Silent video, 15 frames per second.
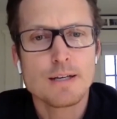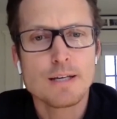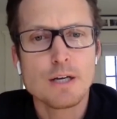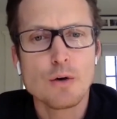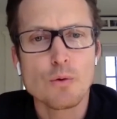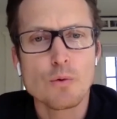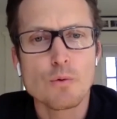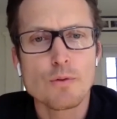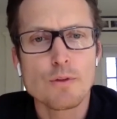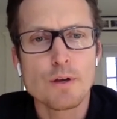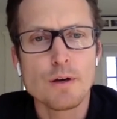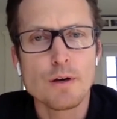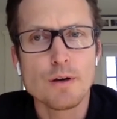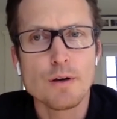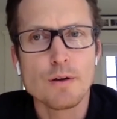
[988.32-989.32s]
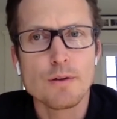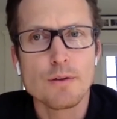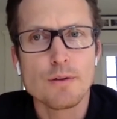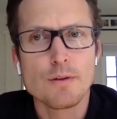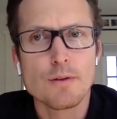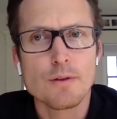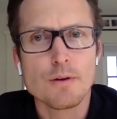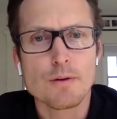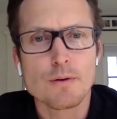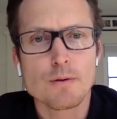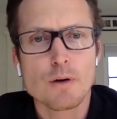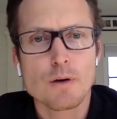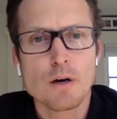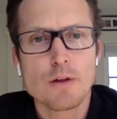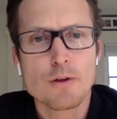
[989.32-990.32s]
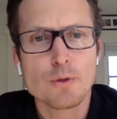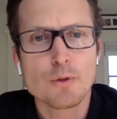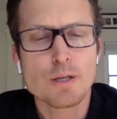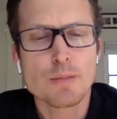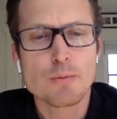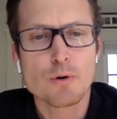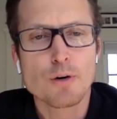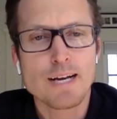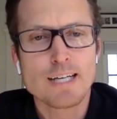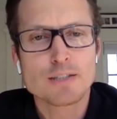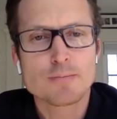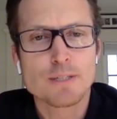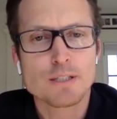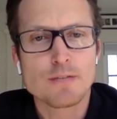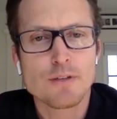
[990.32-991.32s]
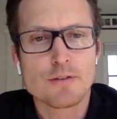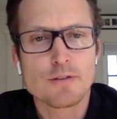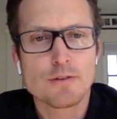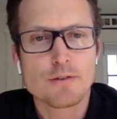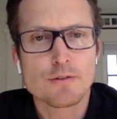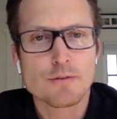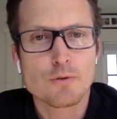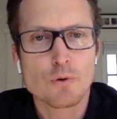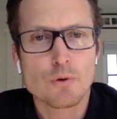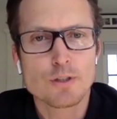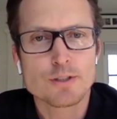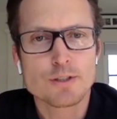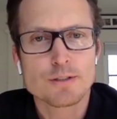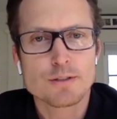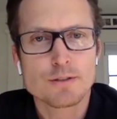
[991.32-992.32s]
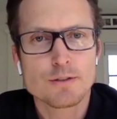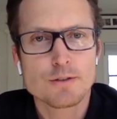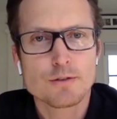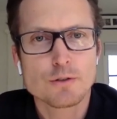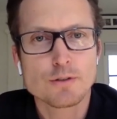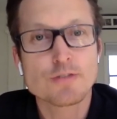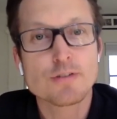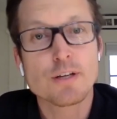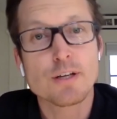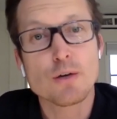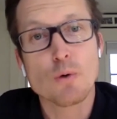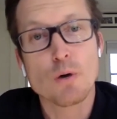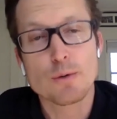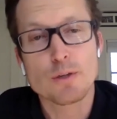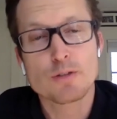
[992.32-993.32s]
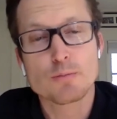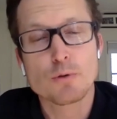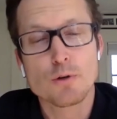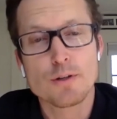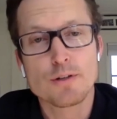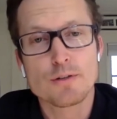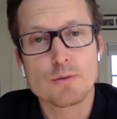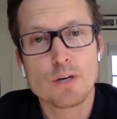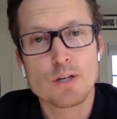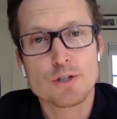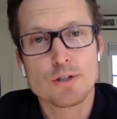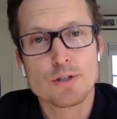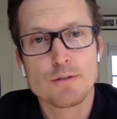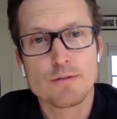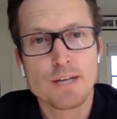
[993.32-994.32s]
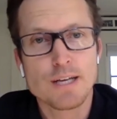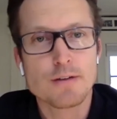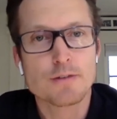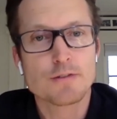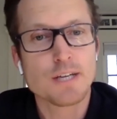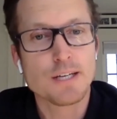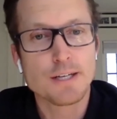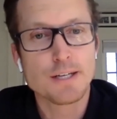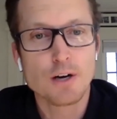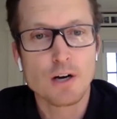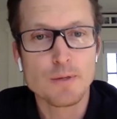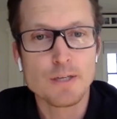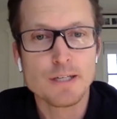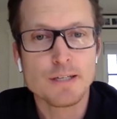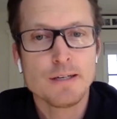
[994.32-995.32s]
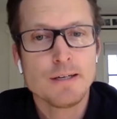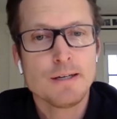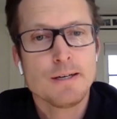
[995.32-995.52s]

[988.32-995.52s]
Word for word: You know, the, the other really important aspect of this is, of course, so let's say you want to explore this question of the end of the standing army.